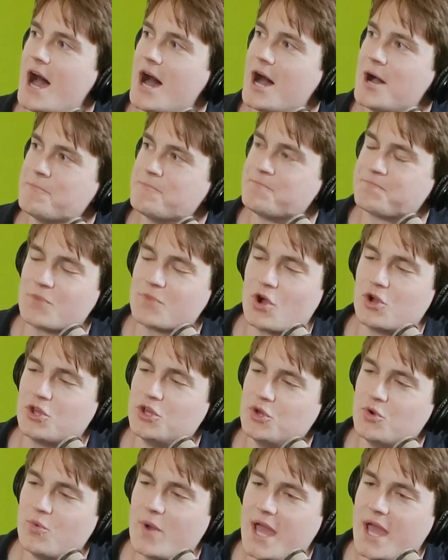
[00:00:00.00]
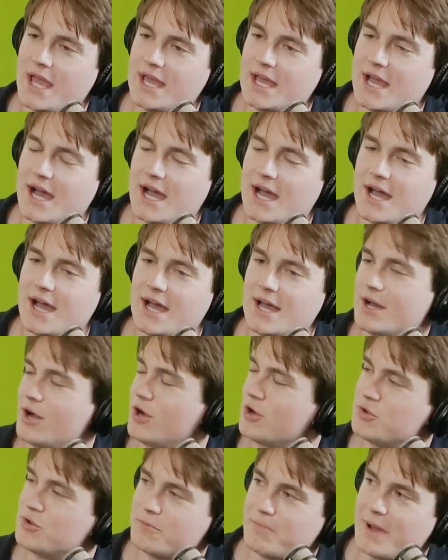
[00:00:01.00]
Are you
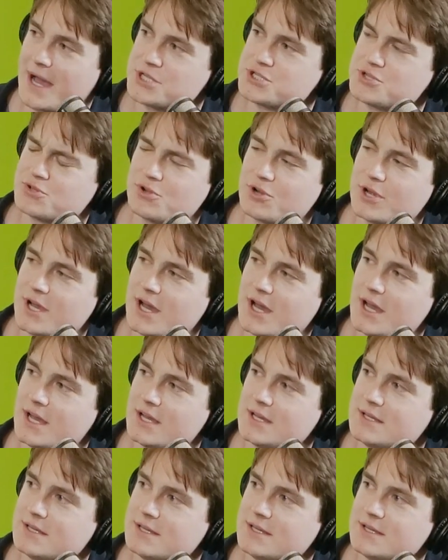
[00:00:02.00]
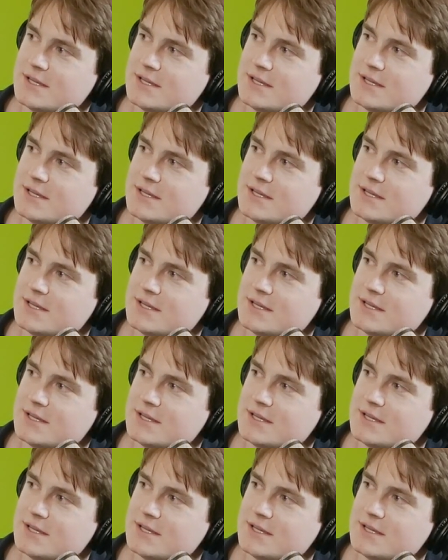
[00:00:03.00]
a Bachelor guy?